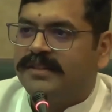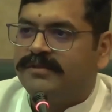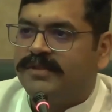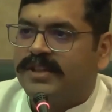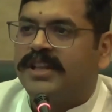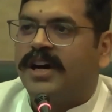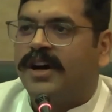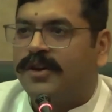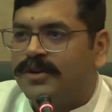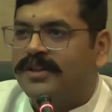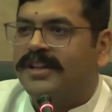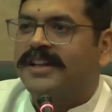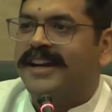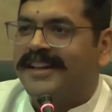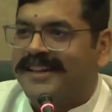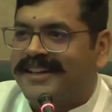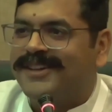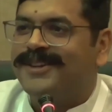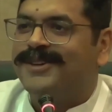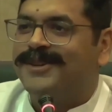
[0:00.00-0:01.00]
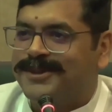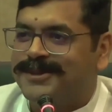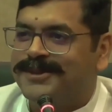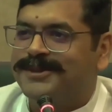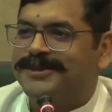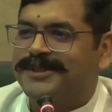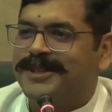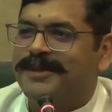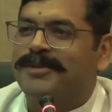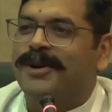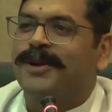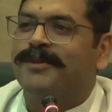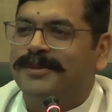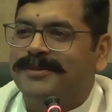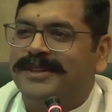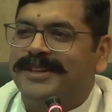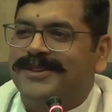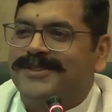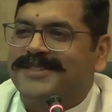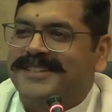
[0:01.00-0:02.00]
without getting into the
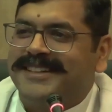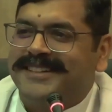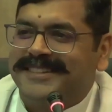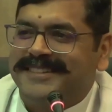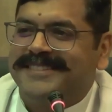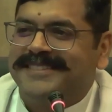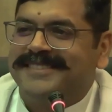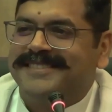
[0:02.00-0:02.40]
problem that you said.